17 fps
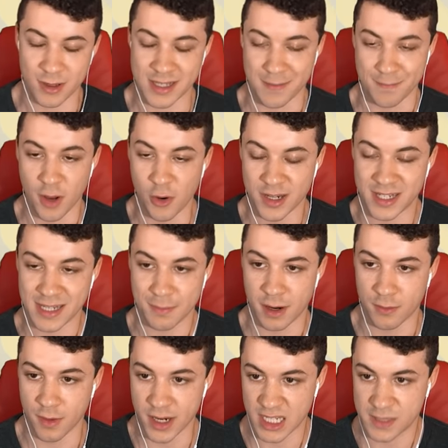because I'm noticing
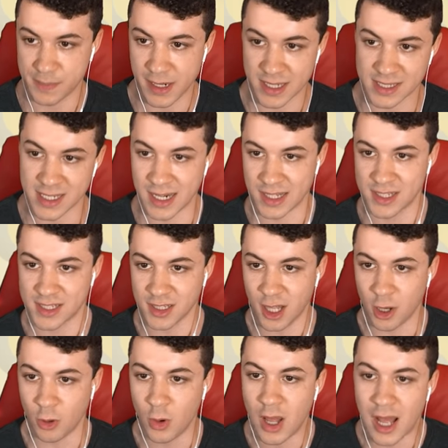my running speed is kind of
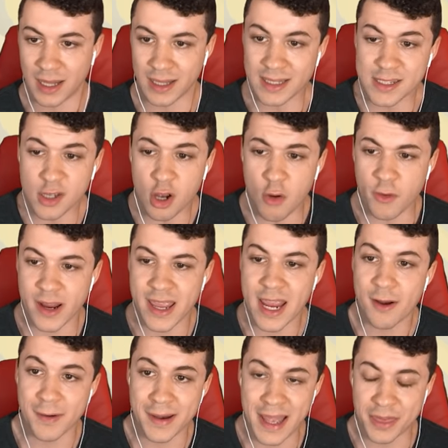slow, let's go over
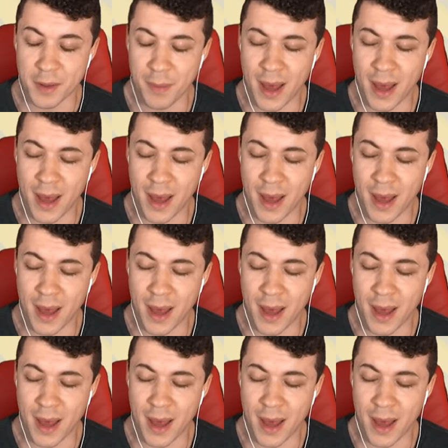here and get the